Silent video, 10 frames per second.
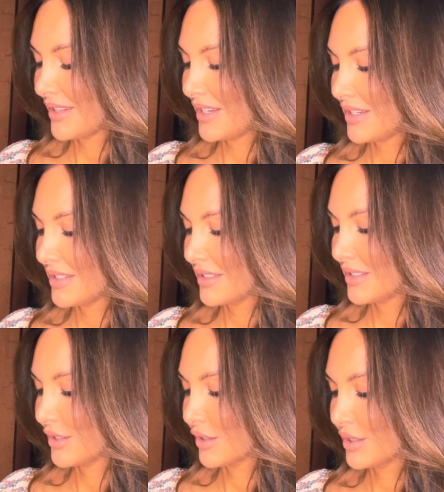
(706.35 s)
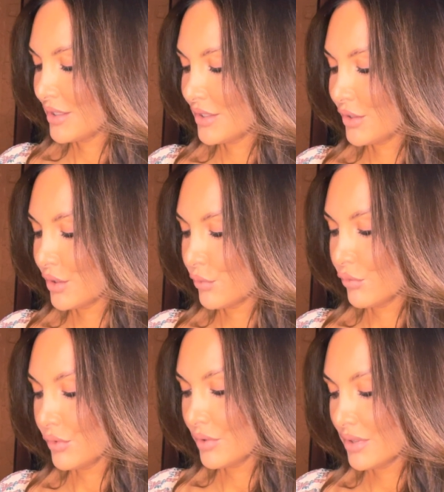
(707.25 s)
then you're gonna
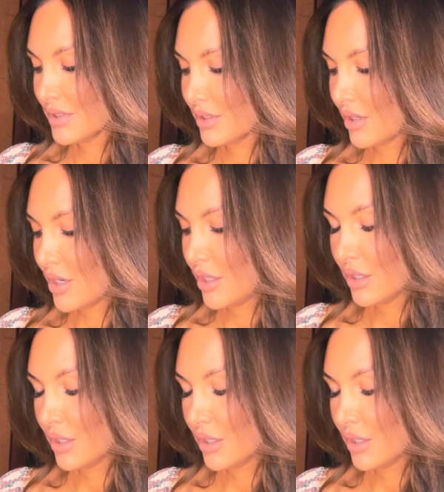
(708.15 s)
ruin the cigar.